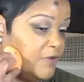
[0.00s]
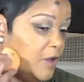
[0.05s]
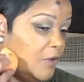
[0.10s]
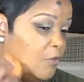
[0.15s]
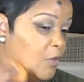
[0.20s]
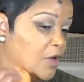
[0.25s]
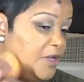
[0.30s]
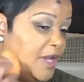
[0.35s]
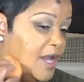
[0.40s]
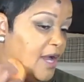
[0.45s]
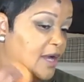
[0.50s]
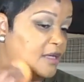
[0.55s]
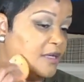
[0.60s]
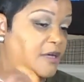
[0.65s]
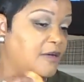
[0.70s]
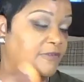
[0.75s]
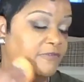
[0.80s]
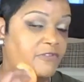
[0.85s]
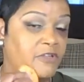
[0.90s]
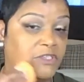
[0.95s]
well, not
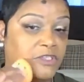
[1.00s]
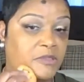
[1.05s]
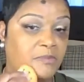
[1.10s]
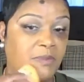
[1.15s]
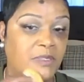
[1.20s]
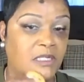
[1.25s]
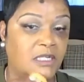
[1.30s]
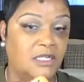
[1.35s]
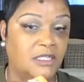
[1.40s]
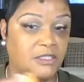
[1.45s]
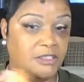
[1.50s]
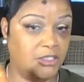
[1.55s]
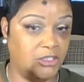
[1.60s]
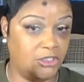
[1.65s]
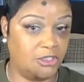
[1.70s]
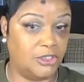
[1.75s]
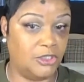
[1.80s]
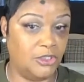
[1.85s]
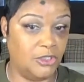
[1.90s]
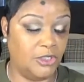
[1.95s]
coverage, because
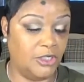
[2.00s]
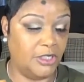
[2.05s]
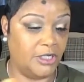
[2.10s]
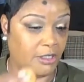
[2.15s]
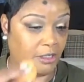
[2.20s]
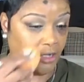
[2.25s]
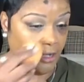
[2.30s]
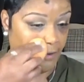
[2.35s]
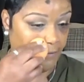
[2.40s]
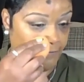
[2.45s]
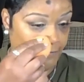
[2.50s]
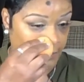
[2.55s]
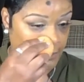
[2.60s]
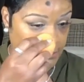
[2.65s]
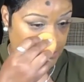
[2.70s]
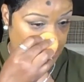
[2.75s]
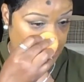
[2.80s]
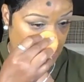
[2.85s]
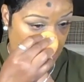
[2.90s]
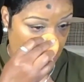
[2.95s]
it's good in
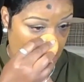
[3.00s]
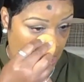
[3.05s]
coverage.